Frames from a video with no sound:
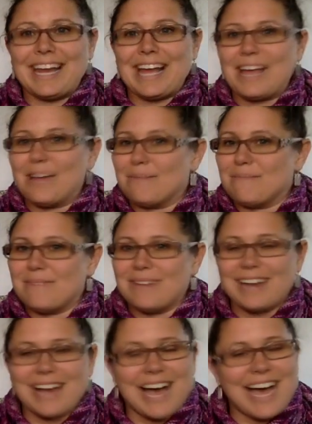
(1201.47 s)
I
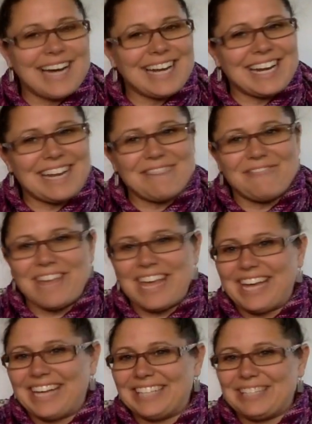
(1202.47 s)
am not an
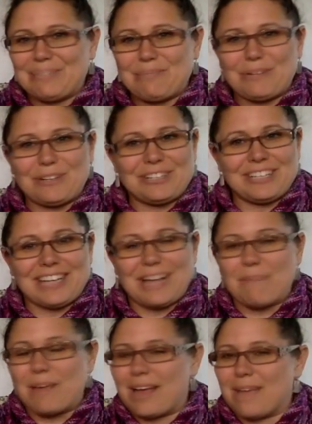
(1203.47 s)
advanced person.
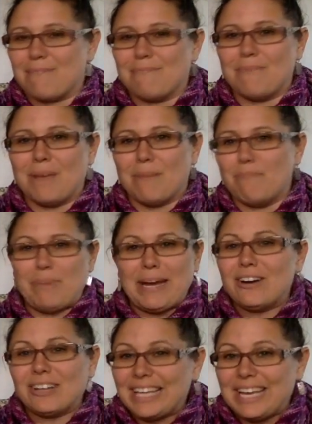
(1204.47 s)
I'm
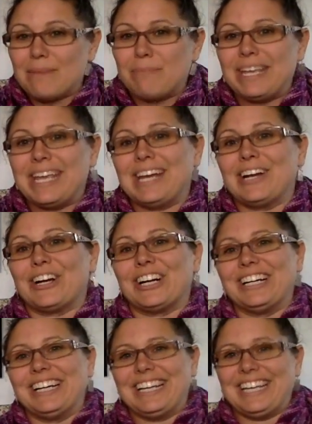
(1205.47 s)
barely a
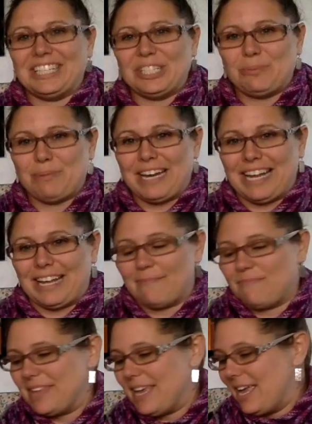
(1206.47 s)
beginner in spinning.
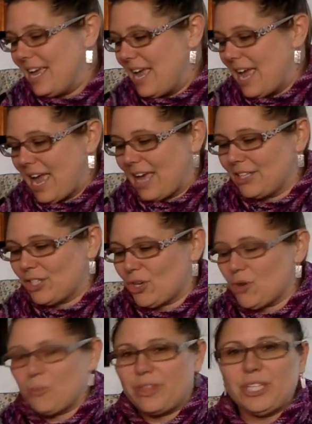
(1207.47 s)
And
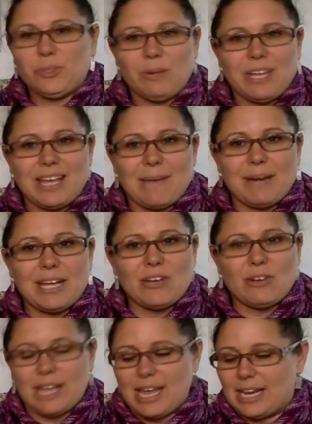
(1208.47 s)
so this week I'm going to
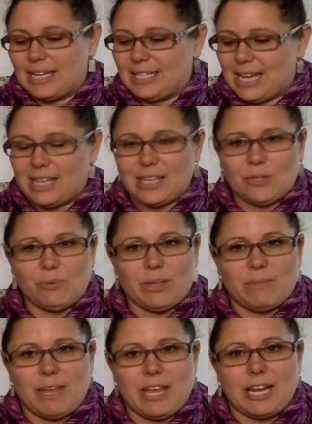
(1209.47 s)
go ahead and take this
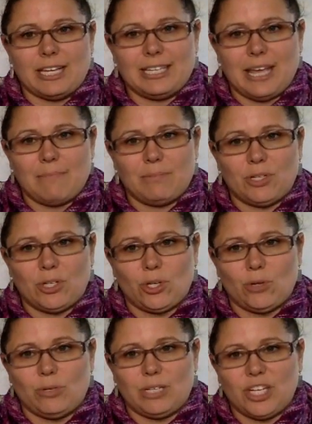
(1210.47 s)
with me and attempt
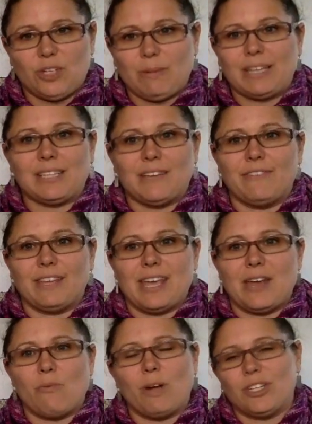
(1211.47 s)
to teach myself
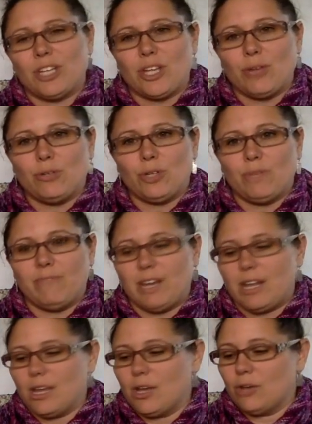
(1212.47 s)
again watching YouTube
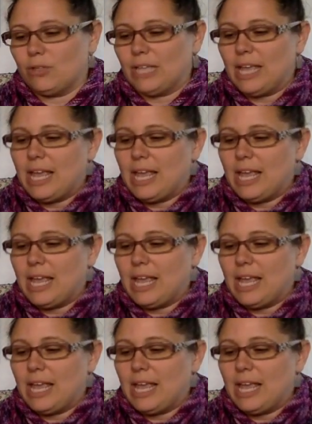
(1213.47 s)
videos